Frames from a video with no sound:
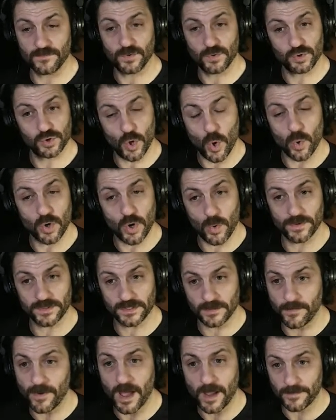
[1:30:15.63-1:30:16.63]
you don't go with
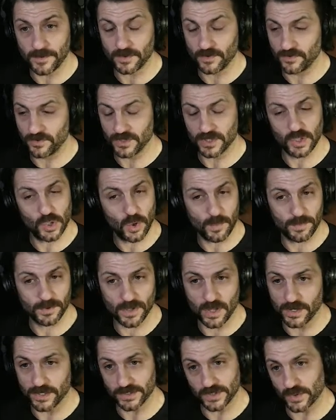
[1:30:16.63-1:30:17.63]
the popular thing, you don't
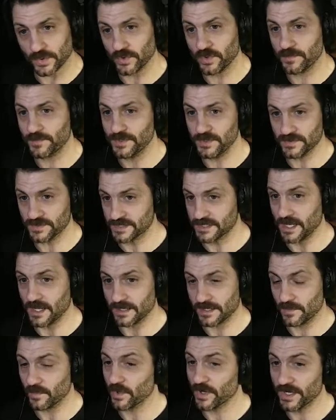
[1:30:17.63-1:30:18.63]
belong in the group and you
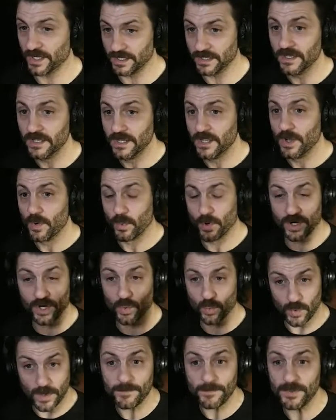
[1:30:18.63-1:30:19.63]
suck. And we're going to
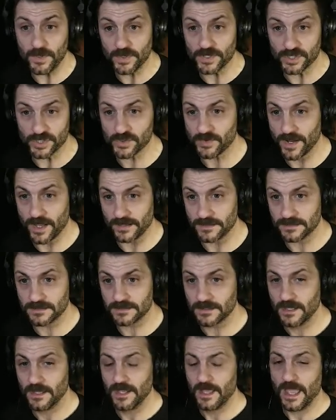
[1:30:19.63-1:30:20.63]
rip you to
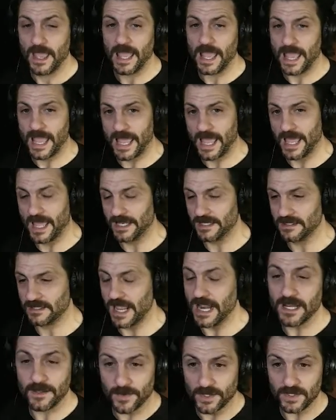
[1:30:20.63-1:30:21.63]
shreds. And
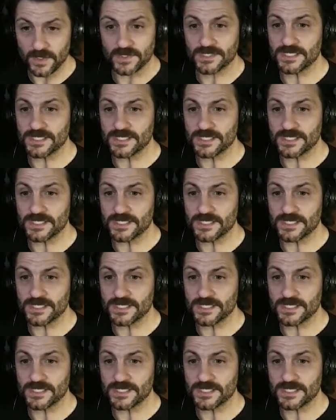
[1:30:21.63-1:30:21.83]
anybody who